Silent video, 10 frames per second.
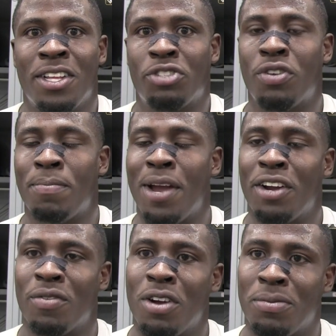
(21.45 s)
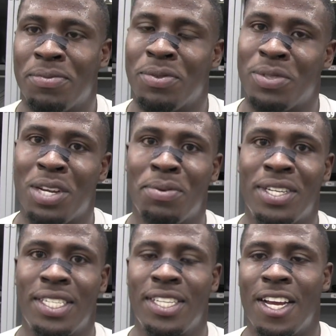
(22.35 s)
Tripped Baker up. Was able to
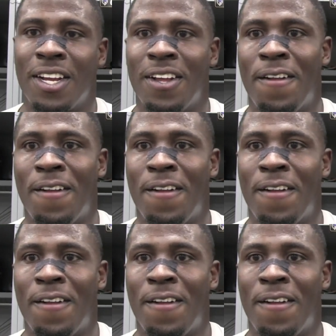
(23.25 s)
get the sack.